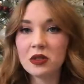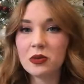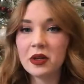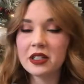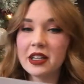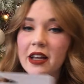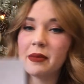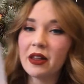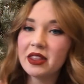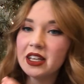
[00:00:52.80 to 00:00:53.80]
super excited
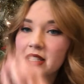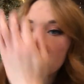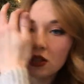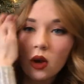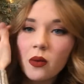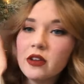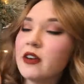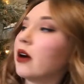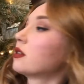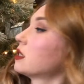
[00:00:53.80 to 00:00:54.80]
about these. We
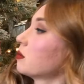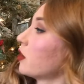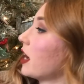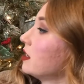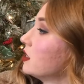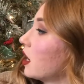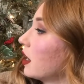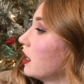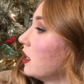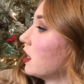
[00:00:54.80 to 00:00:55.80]
found some Rae
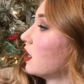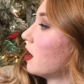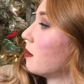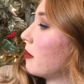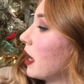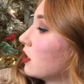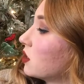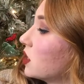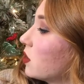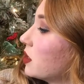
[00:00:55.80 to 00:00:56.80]
Dunn
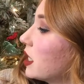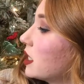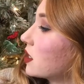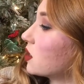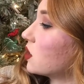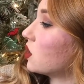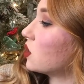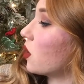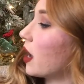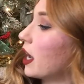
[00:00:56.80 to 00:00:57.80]
milestone discs,
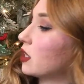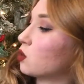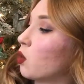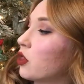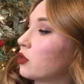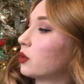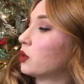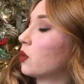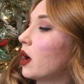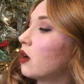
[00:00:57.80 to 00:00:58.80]
so it has one through
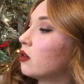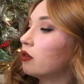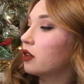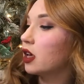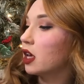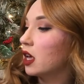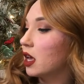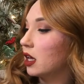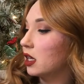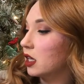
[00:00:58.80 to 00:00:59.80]
twelve
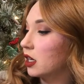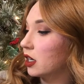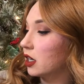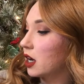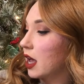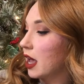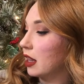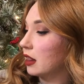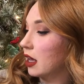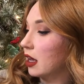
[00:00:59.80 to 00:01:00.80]
in here,
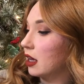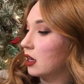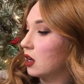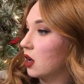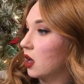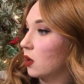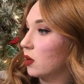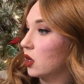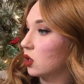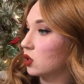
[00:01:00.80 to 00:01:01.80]
and then
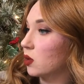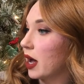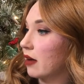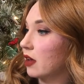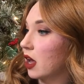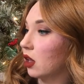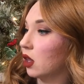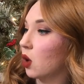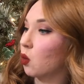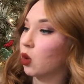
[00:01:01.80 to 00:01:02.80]
we also have a
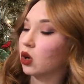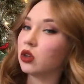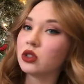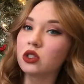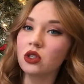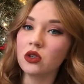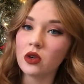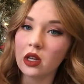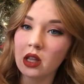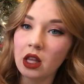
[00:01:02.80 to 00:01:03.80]
Hello World, so you can